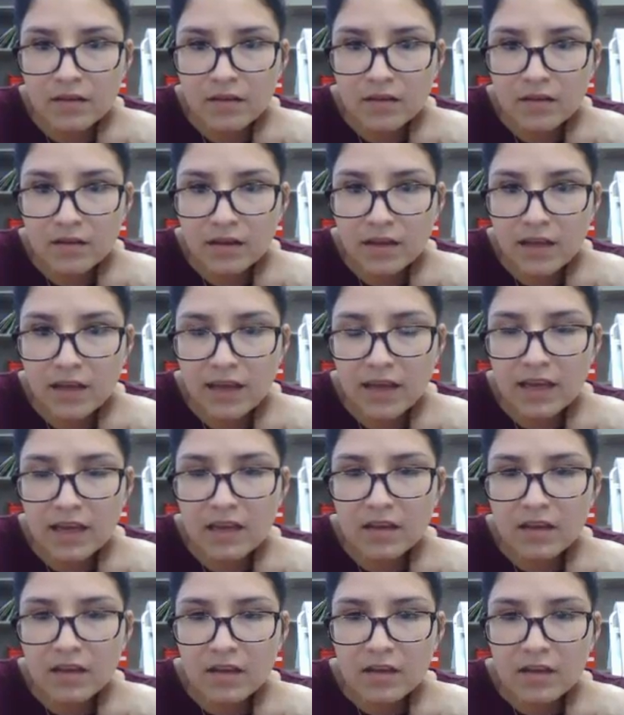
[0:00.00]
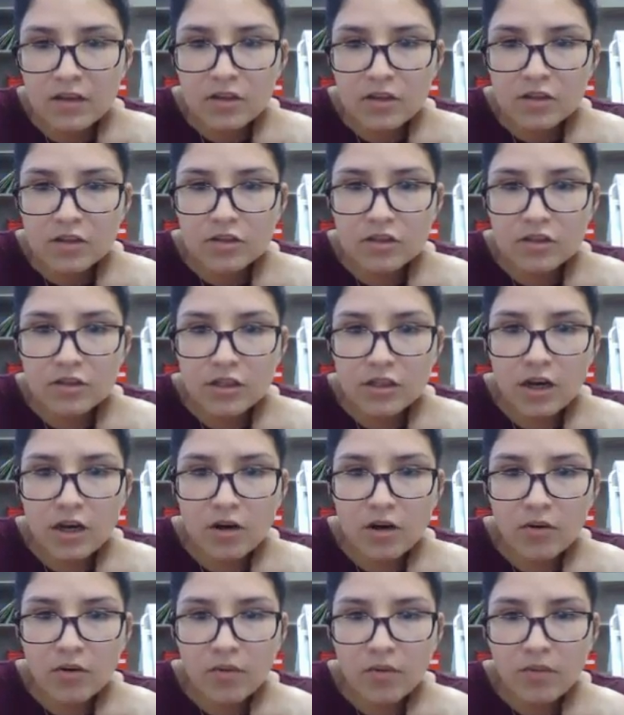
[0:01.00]
Okay?
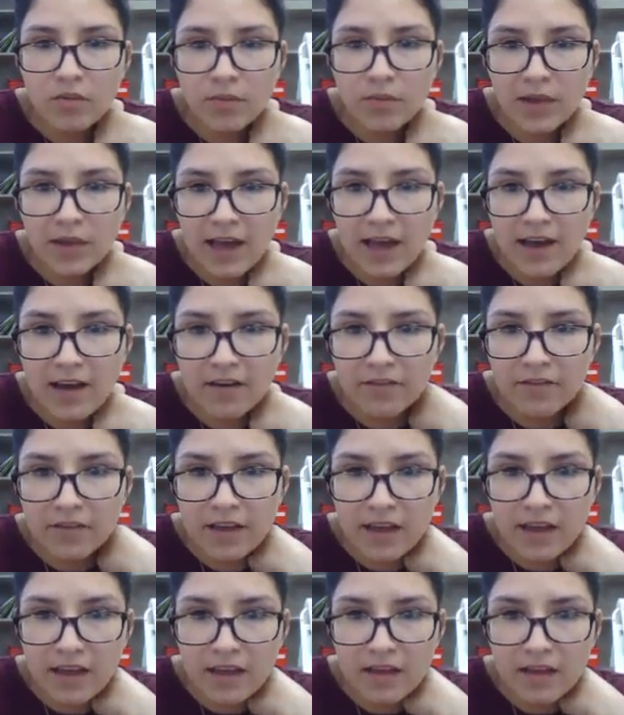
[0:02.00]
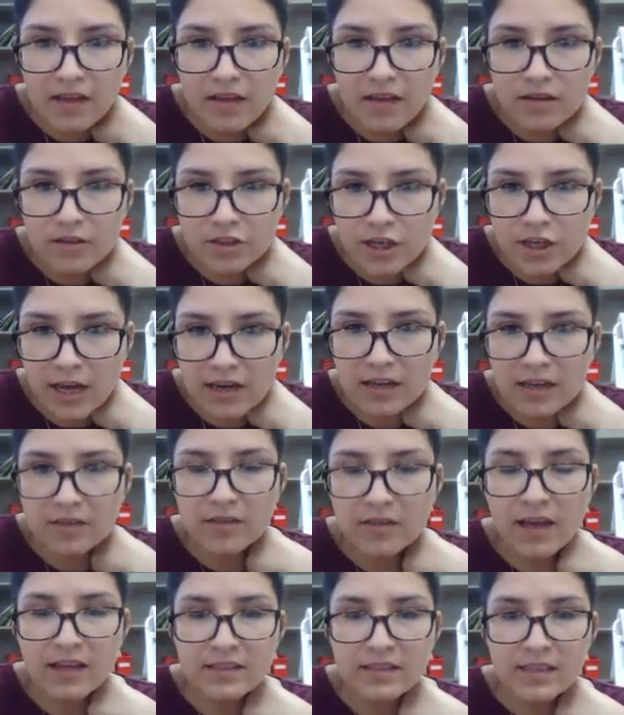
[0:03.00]
So we have Chaddock that
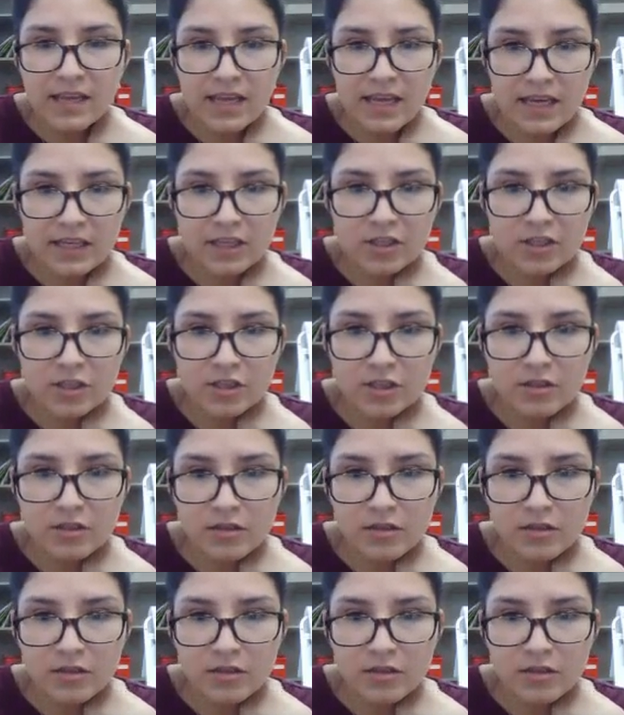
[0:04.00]
has an H,